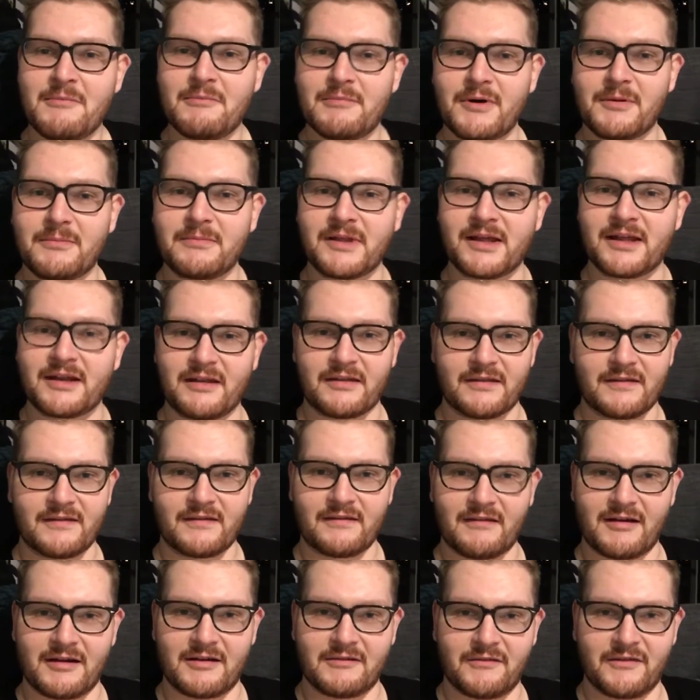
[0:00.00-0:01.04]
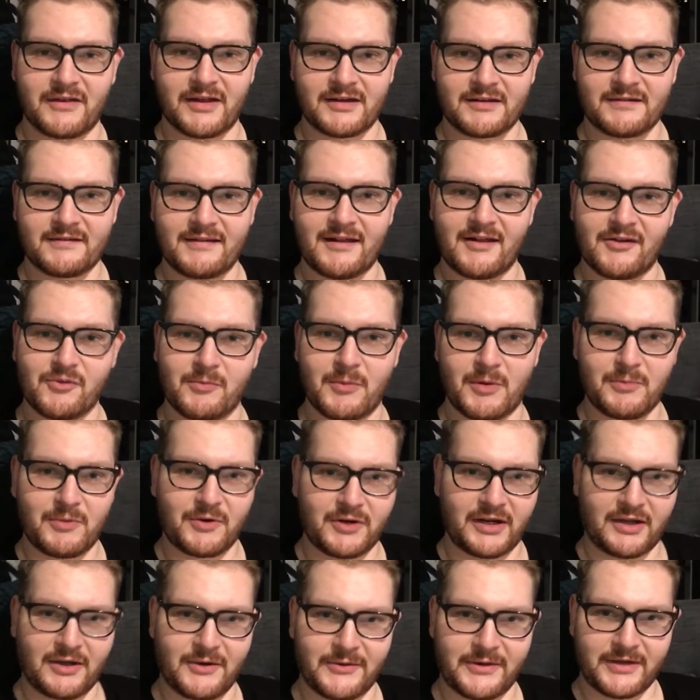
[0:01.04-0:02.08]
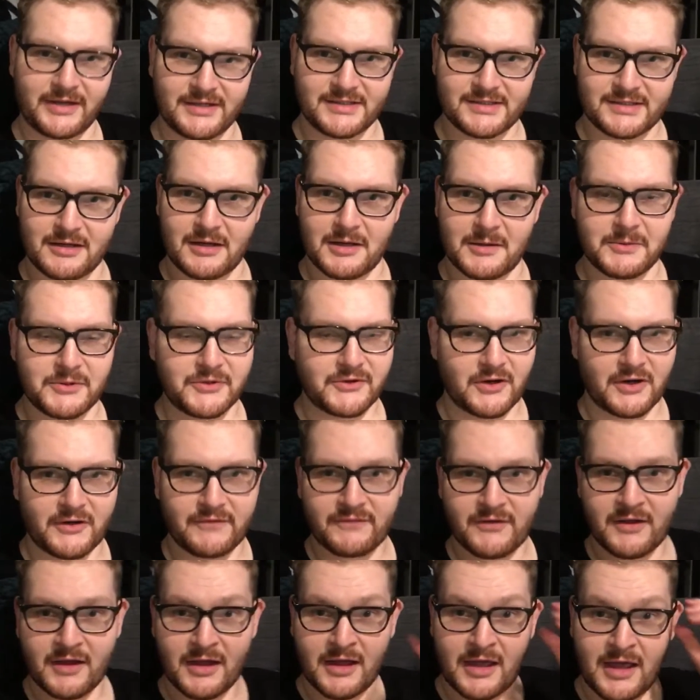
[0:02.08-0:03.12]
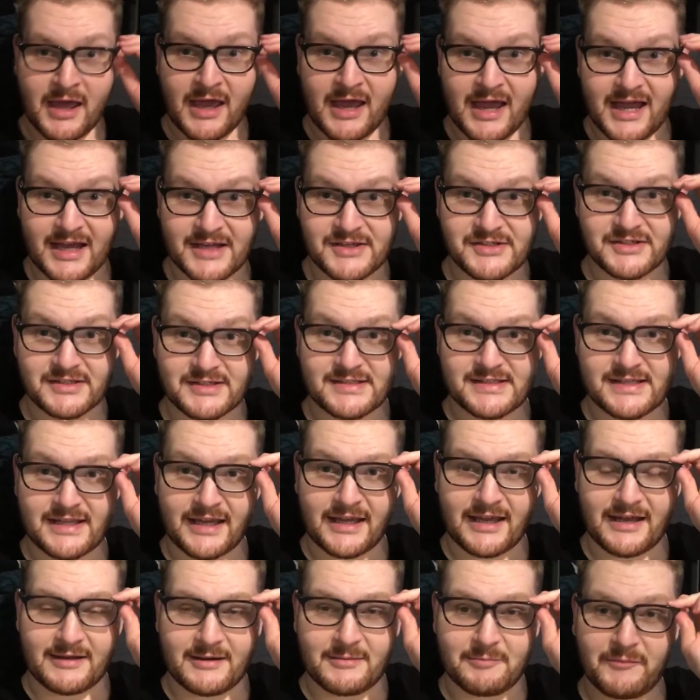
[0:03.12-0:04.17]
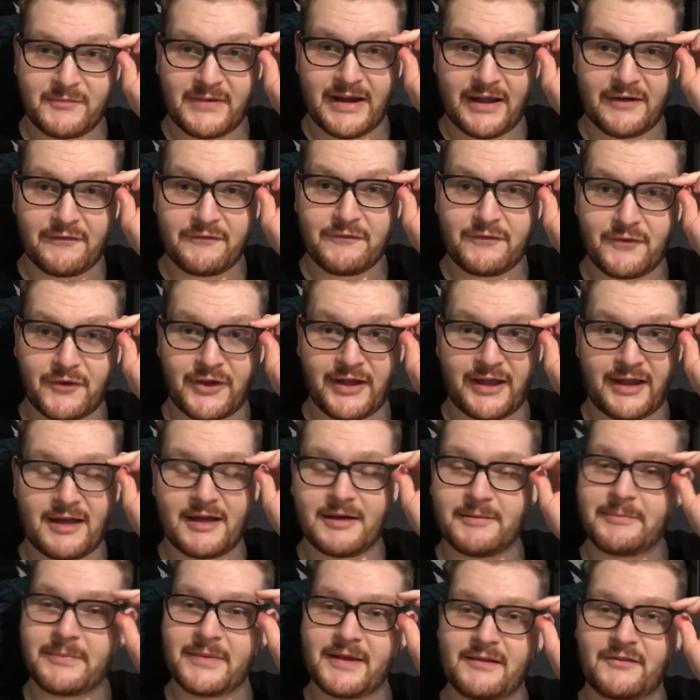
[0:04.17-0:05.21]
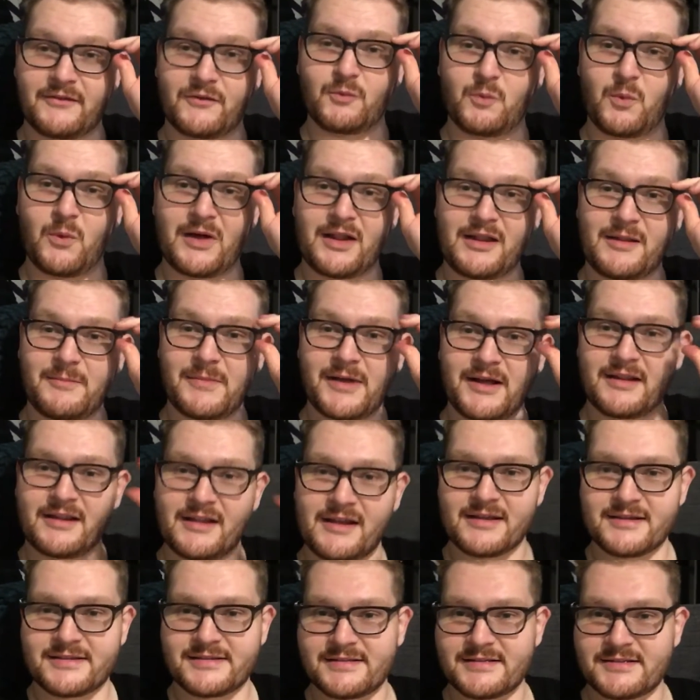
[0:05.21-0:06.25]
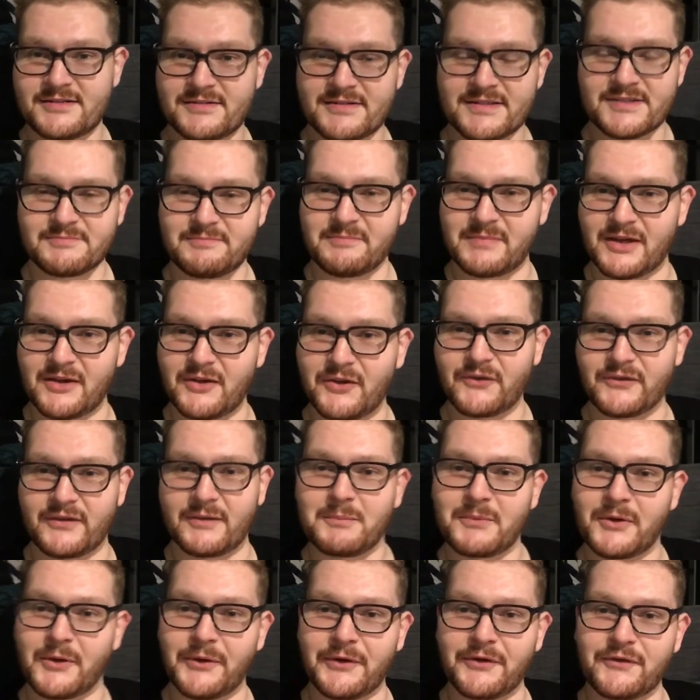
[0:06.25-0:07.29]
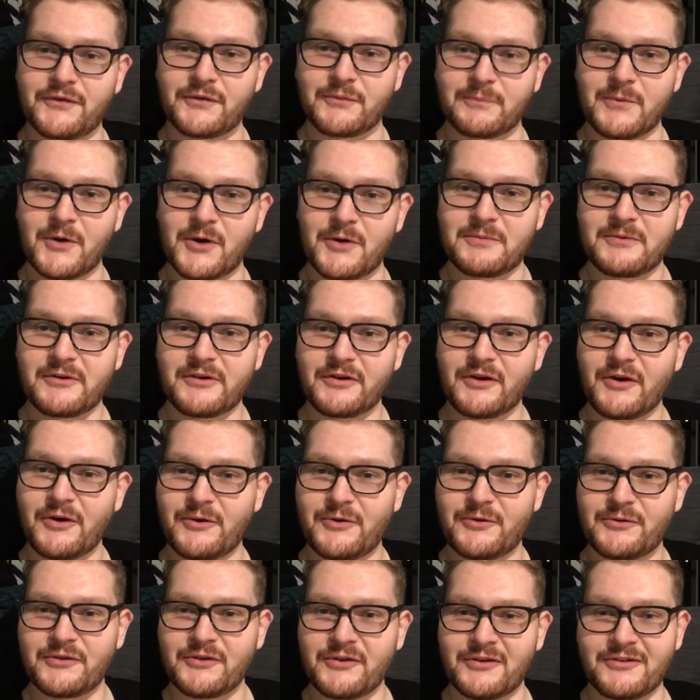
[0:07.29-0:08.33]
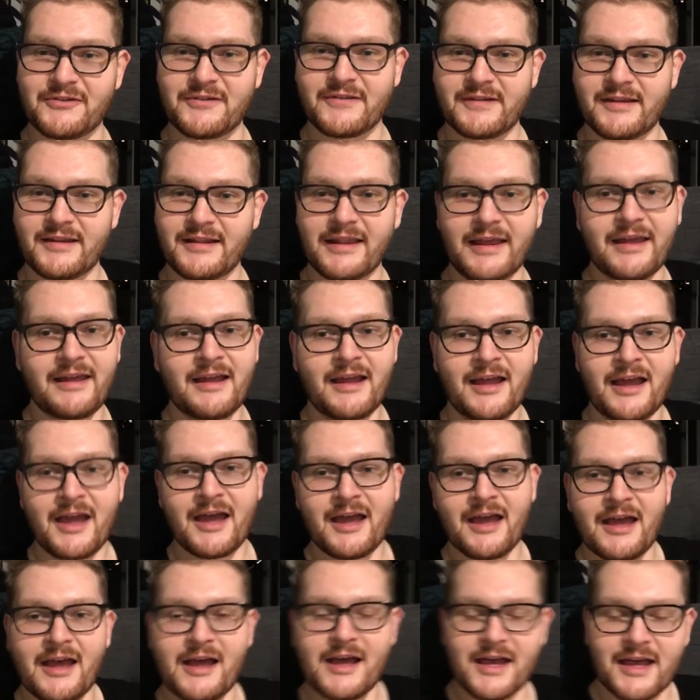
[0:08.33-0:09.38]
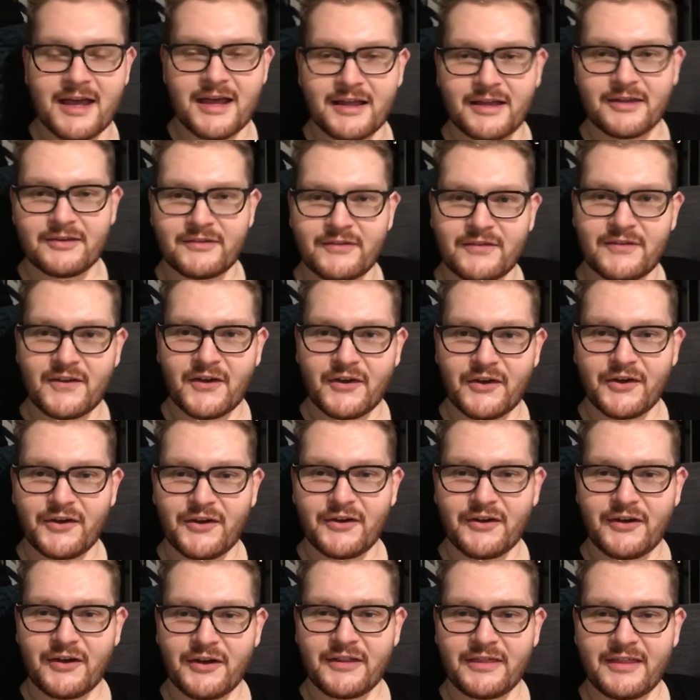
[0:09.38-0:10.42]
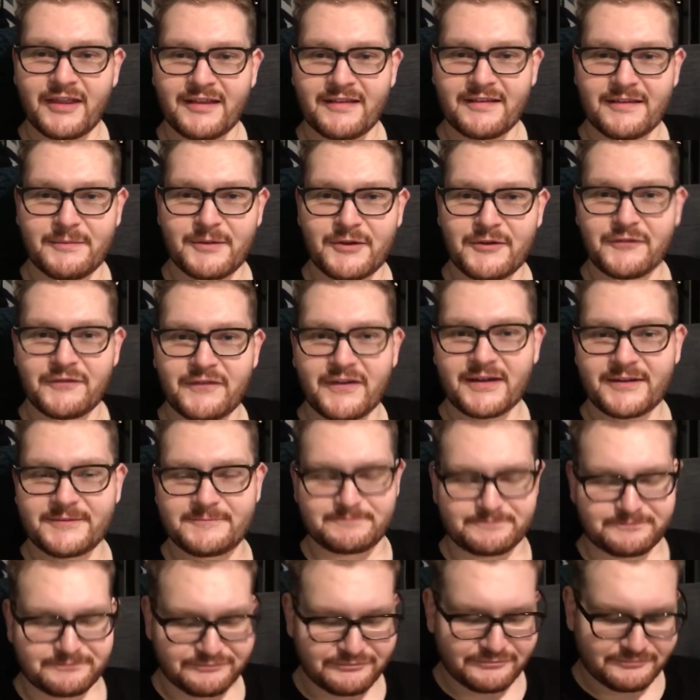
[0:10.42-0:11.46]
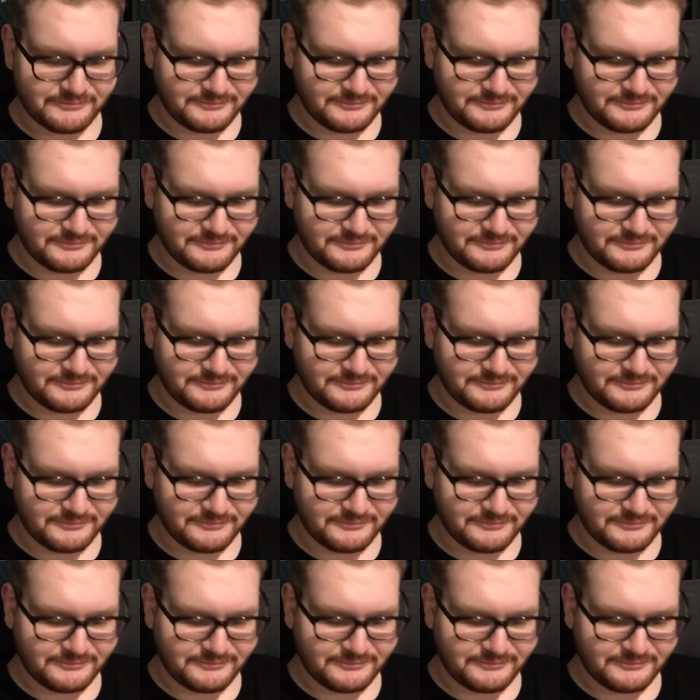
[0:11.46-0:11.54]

probably another side effect, such my body going into hyperdrive. As you can see, I'm now fogging up as well in my glasses because I'm going from hot to cold constantly. So that's a bit of fun.